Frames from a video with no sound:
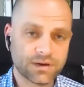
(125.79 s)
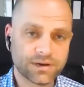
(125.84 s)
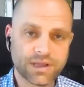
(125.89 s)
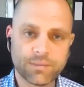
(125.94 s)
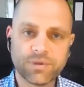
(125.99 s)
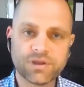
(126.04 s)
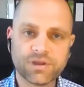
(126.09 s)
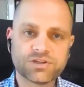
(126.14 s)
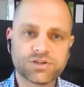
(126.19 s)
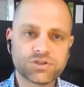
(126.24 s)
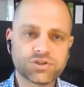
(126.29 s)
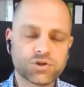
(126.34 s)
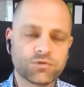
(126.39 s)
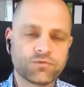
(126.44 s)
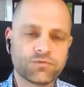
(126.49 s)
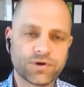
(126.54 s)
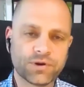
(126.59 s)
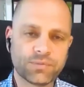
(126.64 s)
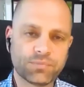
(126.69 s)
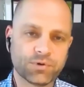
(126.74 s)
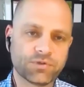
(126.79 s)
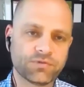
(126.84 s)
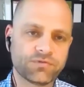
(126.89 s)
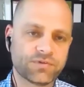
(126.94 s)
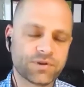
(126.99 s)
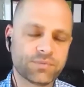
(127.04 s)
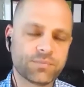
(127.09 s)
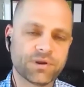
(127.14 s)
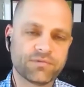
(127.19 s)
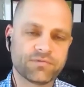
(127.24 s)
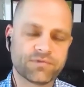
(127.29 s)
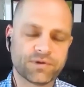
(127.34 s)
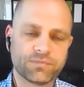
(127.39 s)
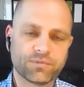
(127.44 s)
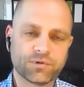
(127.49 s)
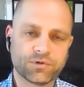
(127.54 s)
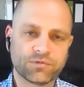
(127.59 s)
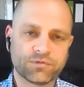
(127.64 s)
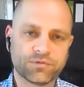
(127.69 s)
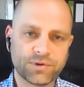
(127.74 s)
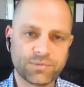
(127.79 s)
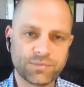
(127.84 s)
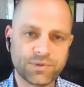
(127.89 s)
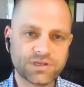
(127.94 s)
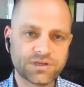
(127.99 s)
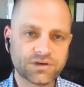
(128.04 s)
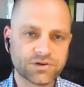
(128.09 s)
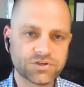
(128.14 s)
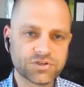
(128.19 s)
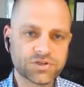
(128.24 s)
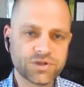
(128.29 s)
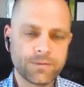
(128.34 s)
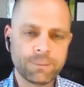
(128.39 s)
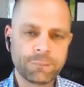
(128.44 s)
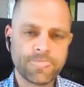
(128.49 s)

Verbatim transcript: dimensions of 3.3 by 3.3 meters